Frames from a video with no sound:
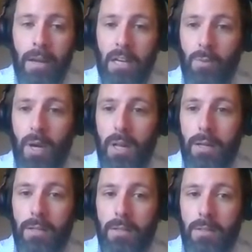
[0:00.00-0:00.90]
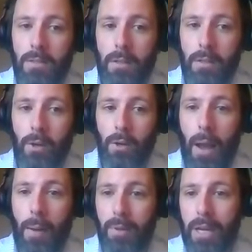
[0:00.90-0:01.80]
as well as
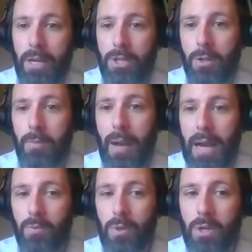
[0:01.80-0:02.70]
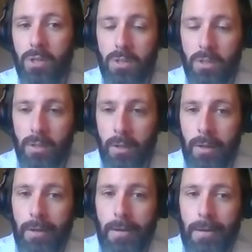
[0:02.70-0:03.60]
application passwords,
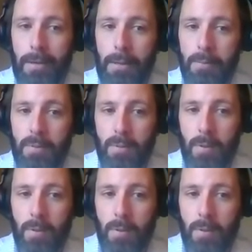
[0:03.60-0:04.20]
other